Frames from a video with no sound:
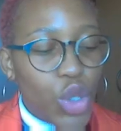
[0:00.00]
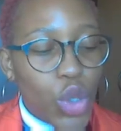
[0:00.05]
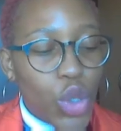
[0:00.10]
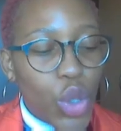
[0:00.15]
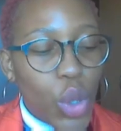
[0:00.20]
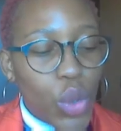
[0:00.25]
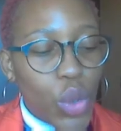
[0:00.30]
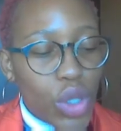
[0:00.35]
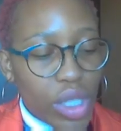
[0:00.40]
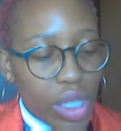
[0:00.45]
to
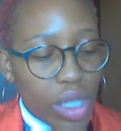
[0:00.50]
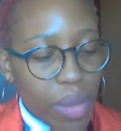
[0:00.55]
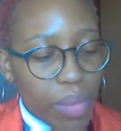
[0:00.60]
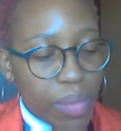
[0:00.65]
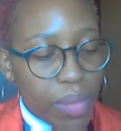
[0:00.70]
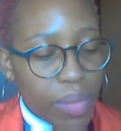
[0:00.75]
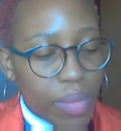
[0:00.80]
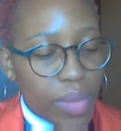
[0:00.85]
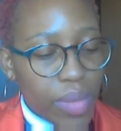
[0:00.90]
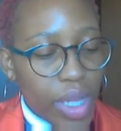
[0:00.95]
coach them.
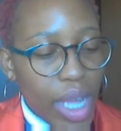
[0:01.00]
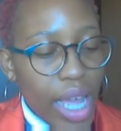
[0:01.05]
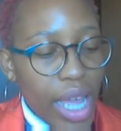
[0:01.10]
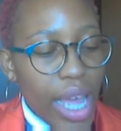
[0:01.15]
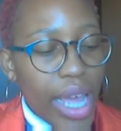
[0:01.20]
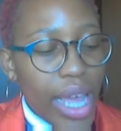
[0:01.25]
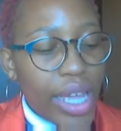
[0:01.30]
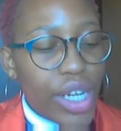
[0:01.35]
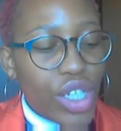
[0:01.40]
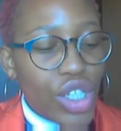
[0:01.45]

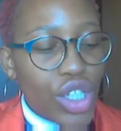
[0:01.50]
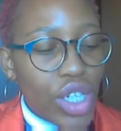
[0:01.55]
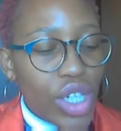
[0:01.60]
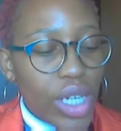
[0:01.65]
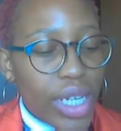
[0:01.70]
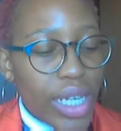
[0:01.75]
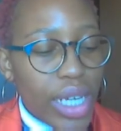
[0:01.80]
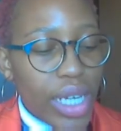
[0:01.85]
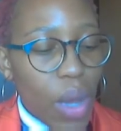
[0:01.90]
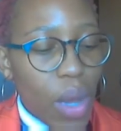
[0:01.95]

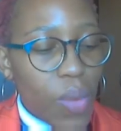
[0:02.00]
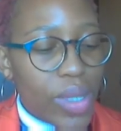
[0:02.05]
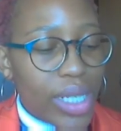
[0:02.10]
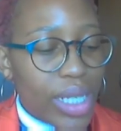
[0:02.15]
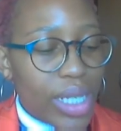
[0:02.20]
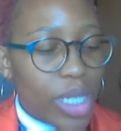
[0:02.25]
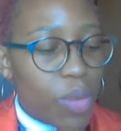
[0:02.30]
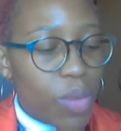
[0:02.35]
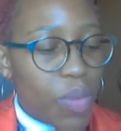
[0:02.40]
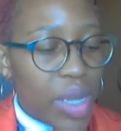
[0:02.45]
Initially, I was
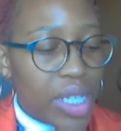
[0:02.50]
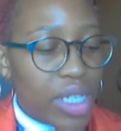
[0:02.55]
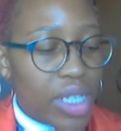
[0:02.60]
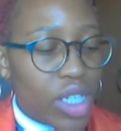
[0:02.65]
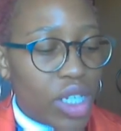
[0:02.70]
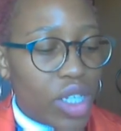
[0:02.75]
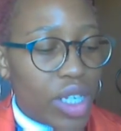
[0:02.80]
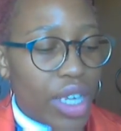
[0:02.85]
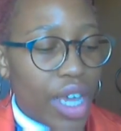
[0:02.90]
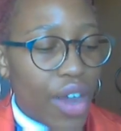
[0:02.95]

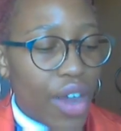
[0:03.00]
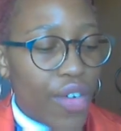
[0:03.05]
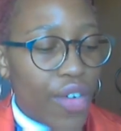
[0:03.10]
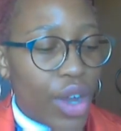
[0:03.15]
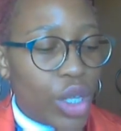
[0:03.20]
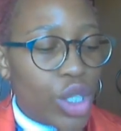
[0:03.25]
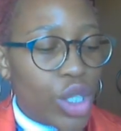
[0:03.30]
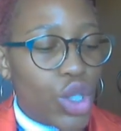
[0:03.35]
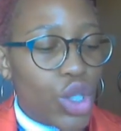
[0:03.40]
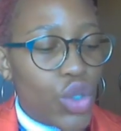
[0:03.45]
expected to carry
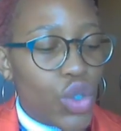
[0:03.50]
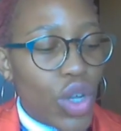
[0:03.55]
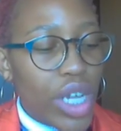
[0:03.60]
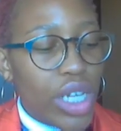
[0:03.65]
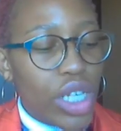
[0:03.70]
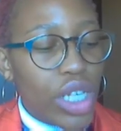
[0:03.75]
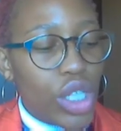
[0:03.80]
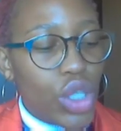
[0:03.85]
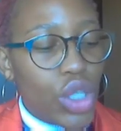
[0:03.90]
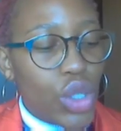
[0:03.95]
out
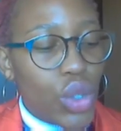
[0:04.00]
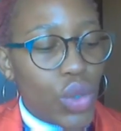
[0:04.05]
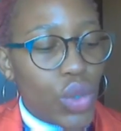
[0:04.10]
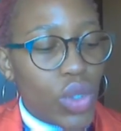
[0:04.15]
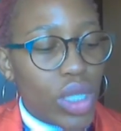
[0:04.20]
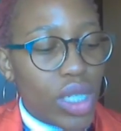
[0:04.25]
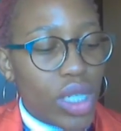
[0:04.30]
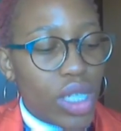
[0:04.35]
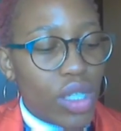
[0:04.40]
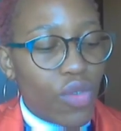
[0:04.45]
training
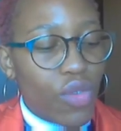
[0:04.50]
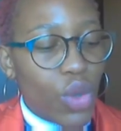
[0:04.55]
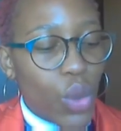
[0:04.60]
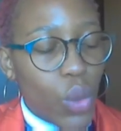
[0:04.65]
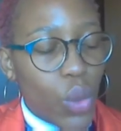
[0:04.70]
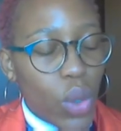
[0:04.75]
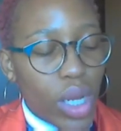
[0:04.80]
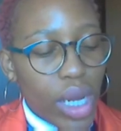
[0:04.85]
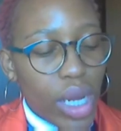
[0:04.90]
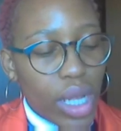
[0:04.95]
duties for
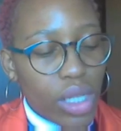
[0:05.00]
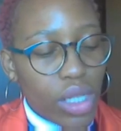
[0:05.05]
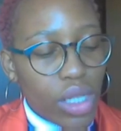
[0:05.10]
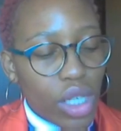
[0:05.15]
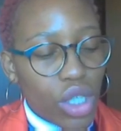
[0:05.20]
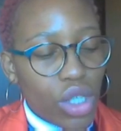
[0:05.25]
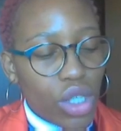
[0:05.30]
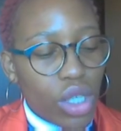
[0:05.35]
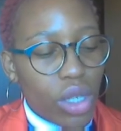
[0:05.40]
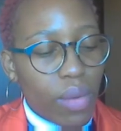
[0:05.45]
the
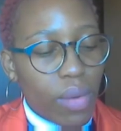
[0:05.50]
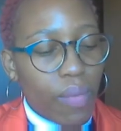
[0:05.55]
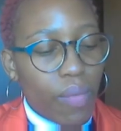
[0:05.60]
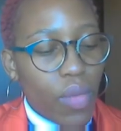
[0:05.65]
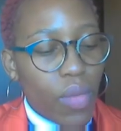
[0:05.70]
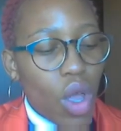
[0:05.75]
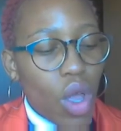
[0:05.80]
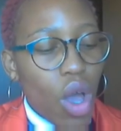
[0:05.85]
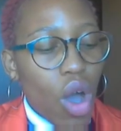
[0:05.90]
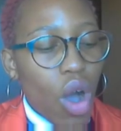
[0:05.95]
organization.
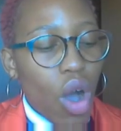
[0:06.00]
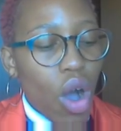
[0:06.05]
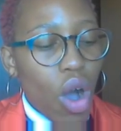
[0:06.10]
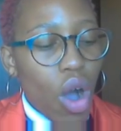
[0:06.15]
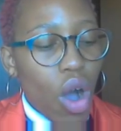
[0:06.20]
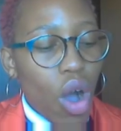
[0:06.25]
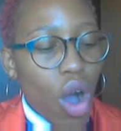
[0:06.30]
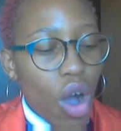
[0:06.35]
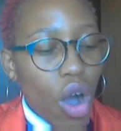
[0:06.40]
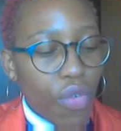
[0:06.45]

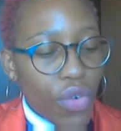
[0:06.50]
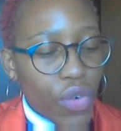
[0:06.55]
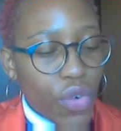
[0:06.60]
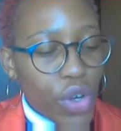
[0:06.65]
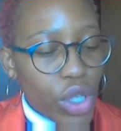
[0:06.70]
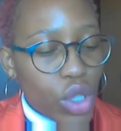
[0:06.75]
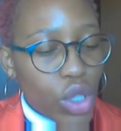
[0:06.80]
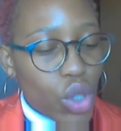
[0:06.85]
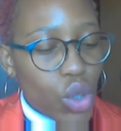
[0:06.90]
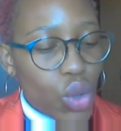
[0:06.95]

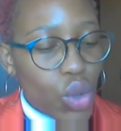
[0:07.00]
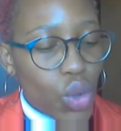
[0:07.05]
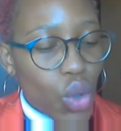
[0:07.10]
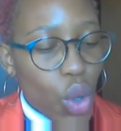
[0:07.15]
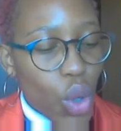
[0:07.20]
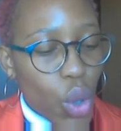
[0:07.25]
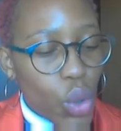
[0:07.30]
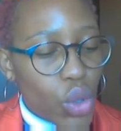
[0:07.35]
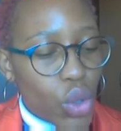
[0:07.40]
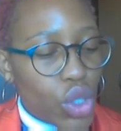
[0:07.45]
Offering to
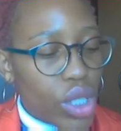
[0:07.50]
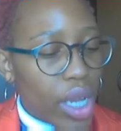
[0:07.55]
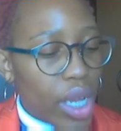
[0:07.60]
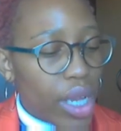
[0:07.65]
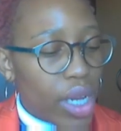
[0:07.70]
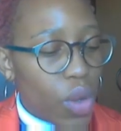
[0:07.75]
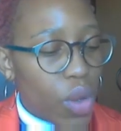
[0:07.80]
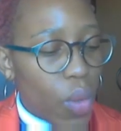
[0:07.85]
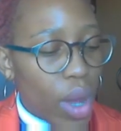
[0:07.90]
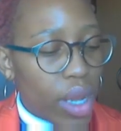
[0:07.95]
coach
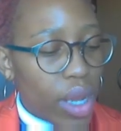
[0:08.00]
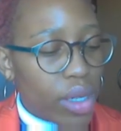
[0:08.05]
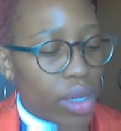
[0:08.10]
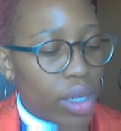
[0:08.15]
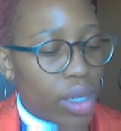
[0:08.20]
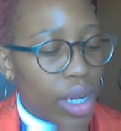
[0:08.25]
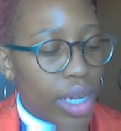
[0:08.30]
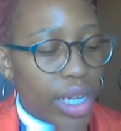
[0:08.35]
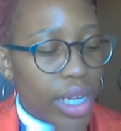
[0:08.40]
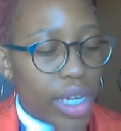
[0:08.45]

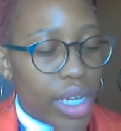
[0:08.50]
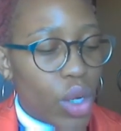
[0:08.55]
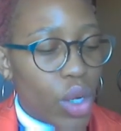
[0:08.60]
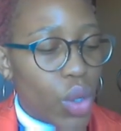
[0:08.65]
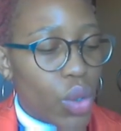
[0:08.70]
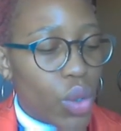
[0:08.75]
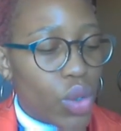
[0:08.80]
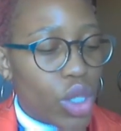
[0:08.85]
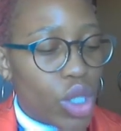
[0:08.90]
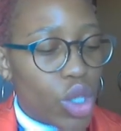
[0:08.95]
anyone, let
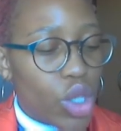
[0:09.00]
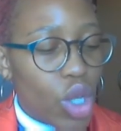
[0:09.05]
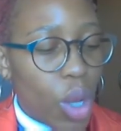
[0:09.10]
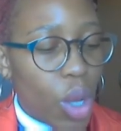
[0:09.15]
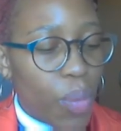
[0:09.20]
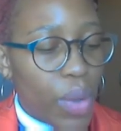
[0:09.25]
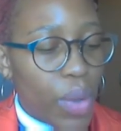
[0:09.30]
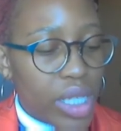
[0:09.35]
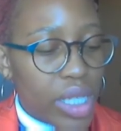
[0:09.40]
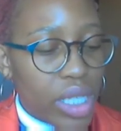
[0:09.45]
alone the
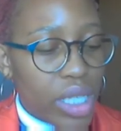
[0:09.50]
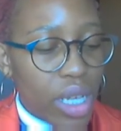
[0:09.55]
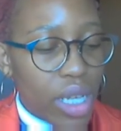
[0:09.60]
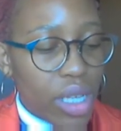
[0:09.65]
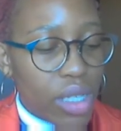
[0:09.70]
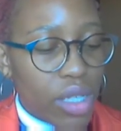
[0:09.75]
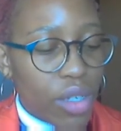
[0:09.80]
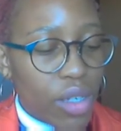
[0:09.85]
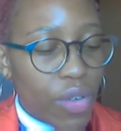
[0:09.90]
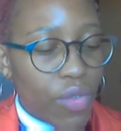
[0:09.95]
top
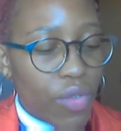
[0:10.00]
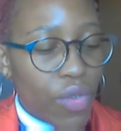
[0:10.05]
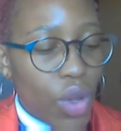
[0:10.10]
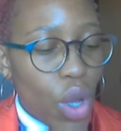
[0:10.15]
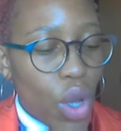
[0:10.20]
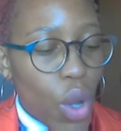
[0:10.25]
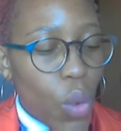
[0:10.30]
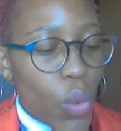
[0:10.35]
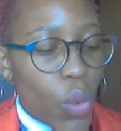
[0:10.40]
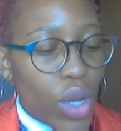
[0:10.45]
executive,
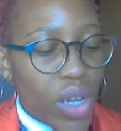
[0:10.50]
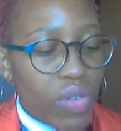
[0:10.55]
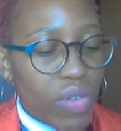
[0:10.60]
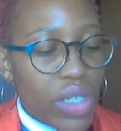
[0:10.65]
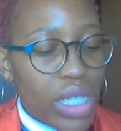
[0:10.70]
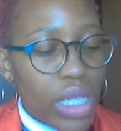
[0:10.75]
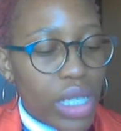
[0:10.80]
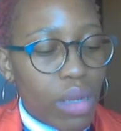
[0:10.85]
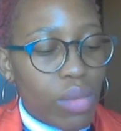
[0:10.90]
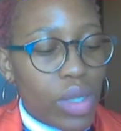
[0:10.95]
would have
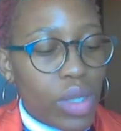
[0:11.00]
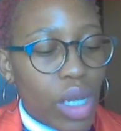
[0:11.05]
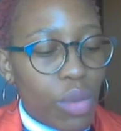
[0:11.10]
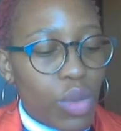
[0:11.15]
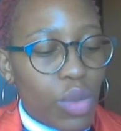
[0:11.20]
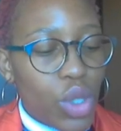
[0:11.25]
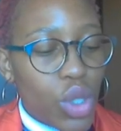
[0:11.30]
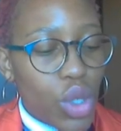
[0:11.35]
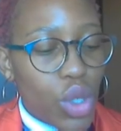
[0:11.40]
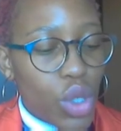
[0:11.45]
seemed
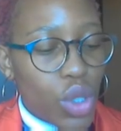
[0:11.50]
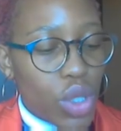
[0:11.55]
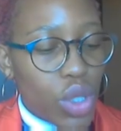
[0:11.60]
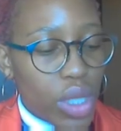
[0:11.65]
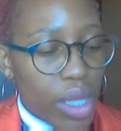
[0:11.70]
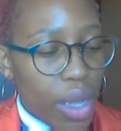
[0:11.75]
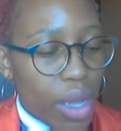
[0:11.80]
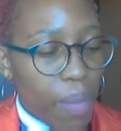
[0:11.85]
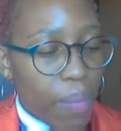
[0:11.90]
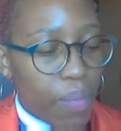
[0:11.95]
absurd to
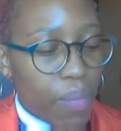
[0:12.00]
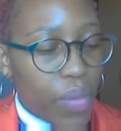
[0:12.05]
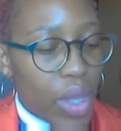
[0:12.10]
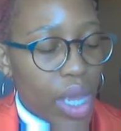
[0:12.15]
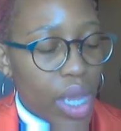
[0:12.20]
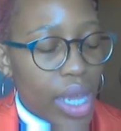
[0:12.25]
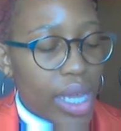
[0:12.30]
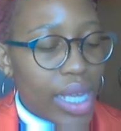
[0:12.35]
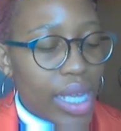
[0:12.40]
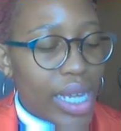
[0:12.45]
them.
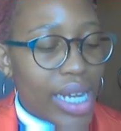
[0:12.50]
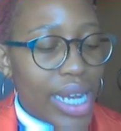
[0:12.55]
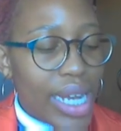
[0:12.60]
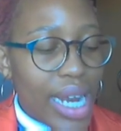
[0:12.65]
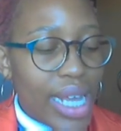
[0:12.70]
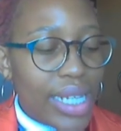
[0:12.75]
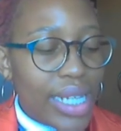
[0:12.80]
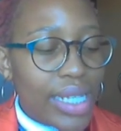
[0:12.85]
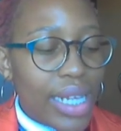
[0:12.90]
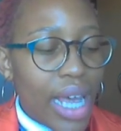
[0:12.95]
Yet
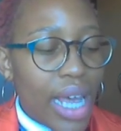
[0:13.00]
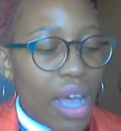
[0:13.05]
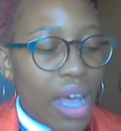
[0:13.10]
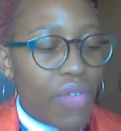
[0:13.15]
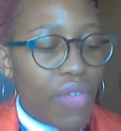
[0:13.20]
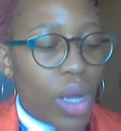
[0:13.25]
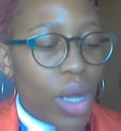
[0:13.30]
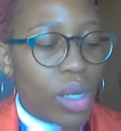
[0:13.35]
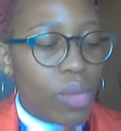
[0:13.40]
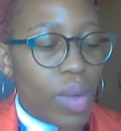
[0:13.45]
later, I
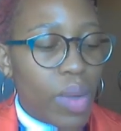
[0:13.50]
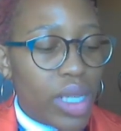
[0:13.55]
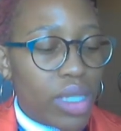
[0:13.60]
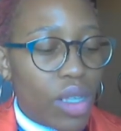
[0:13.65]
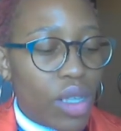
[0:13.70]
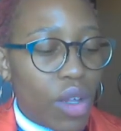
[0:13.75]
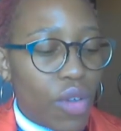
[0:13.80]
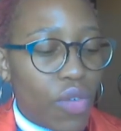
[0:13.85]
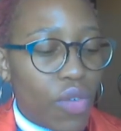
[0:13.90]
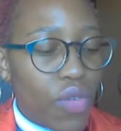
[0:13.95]
found
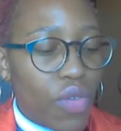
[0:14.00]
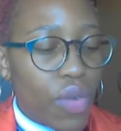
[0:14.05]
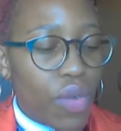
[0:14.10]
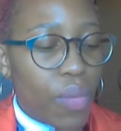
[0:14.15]
myself